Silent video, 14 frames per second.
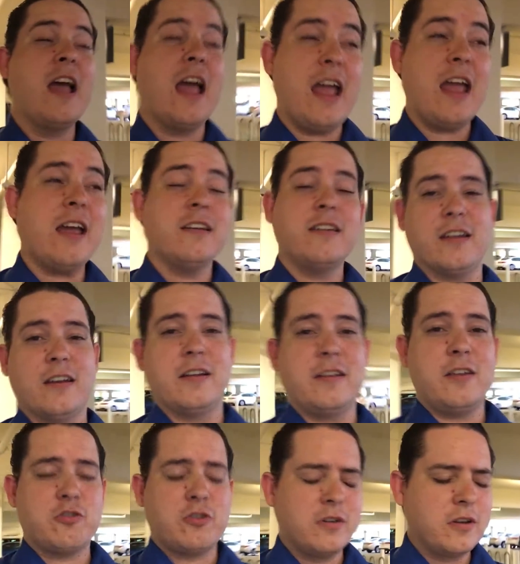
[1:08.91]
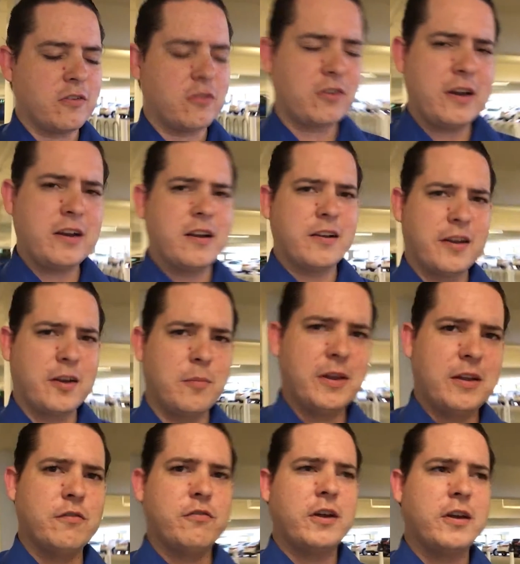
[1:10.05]
and in addition, study it a little bit
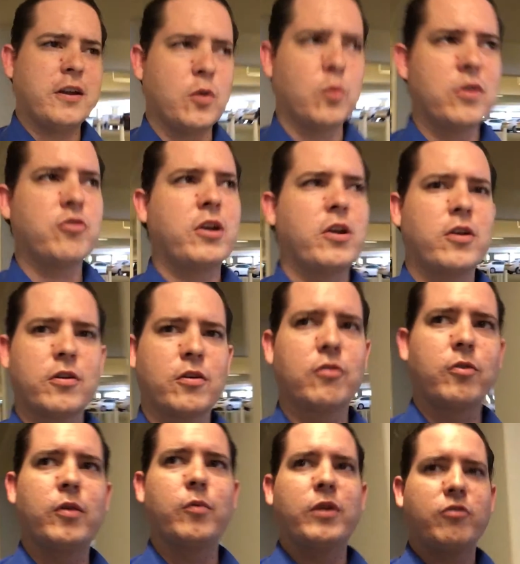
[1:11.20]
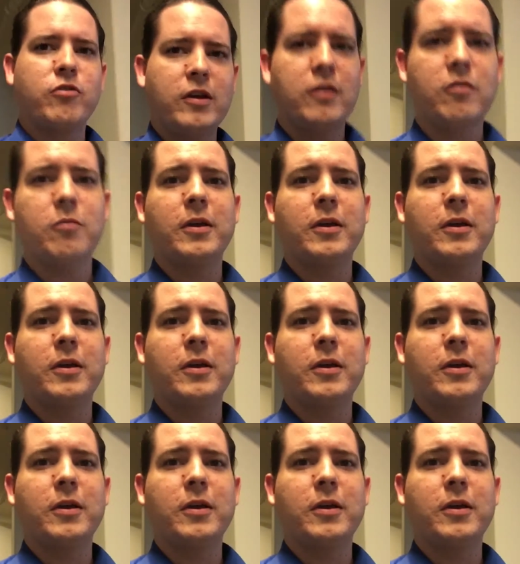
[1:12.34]
and find out which characters are in which scenes,